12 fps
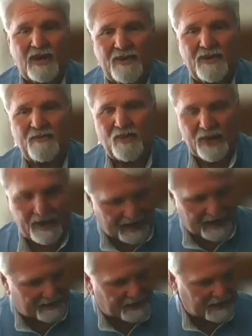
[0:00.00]
I'm going to bring
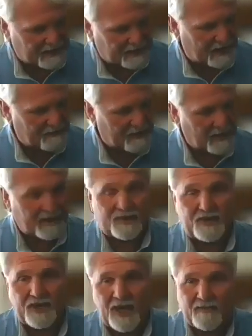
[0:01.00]
back the excitement of
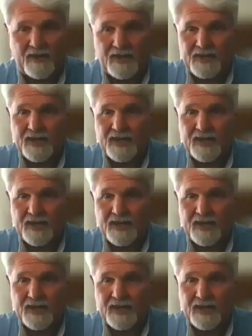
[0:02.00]
this job, because